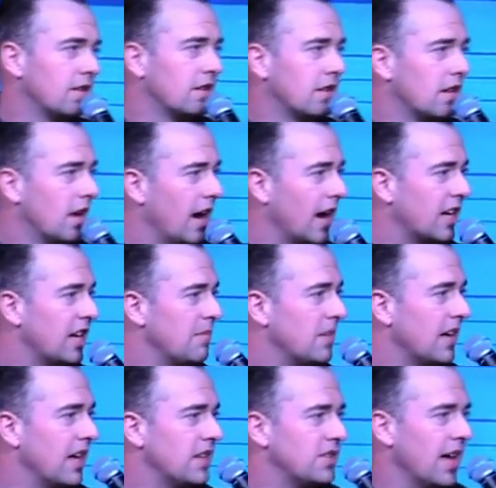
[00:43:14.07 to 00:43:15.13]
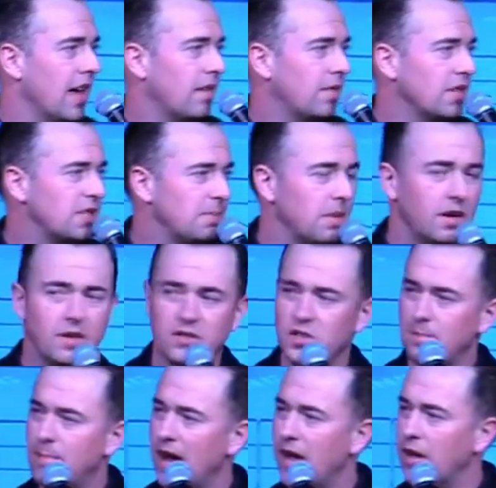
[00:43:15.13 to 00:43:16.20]
I come against every spirit of
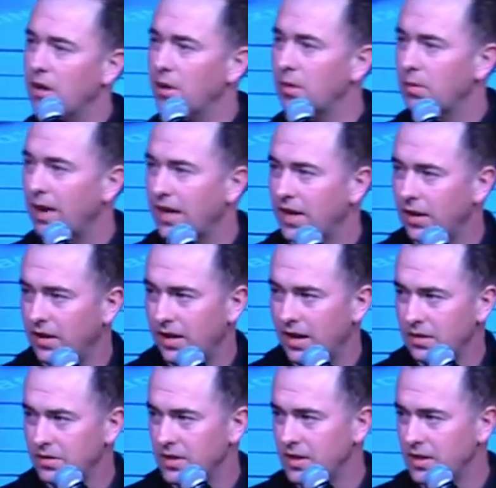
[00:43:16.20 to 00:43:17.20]
Geppetto right here now Jesus.